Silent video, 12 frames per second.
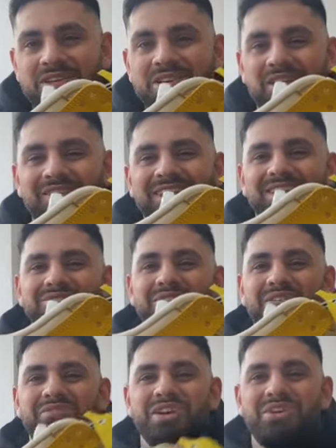which I think is
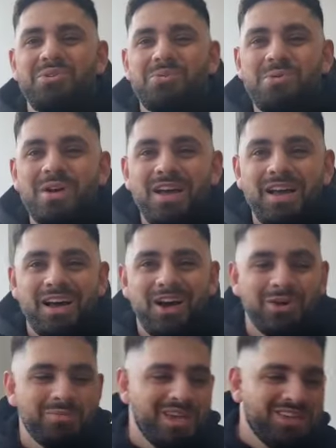very very cool.
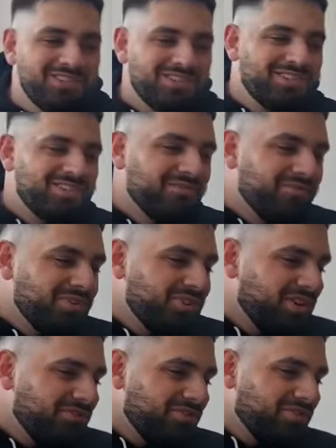Um, it's just
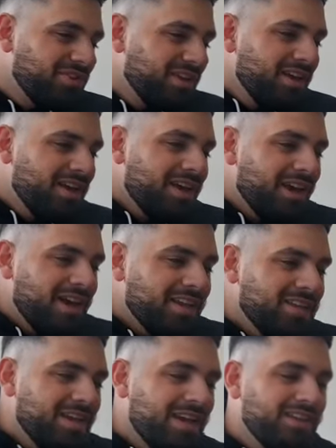something different.
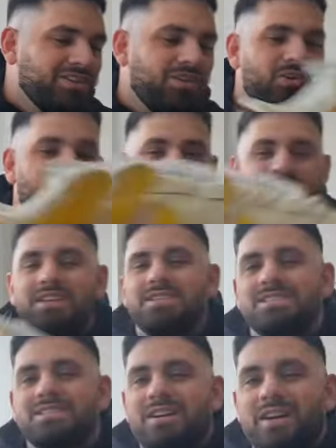And then on
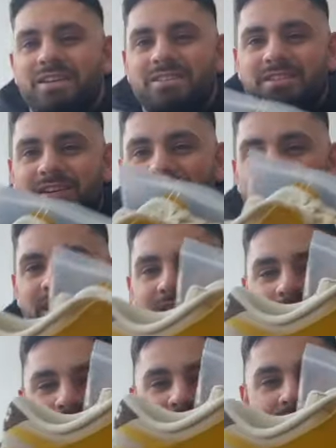this side,
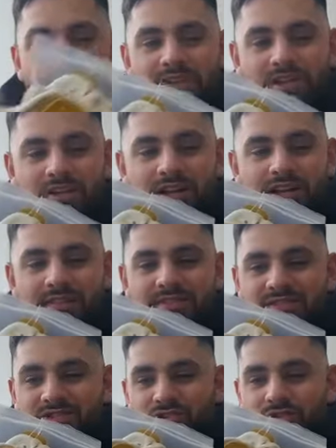um, kind of the, the
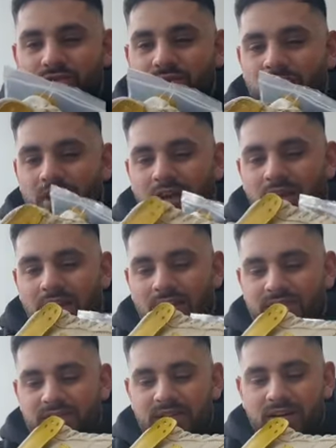left shoe,
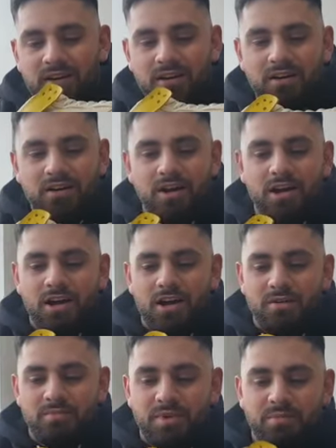left sneaker,
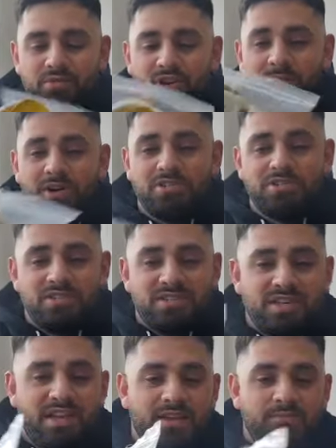um, pretty much the
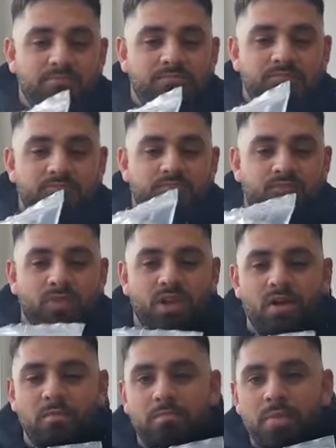same.
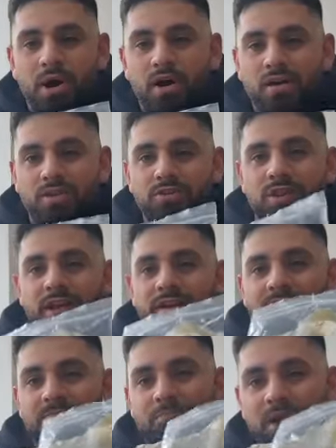But you get this